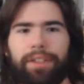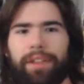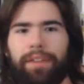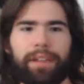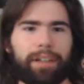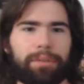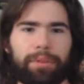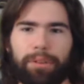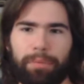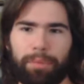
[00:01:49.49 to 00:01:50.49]
and then my
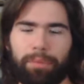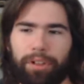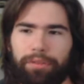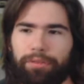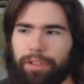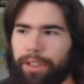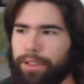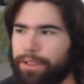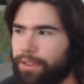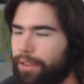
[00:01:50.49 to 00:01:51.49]
brain
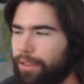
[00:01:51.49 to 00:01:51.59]
forgets.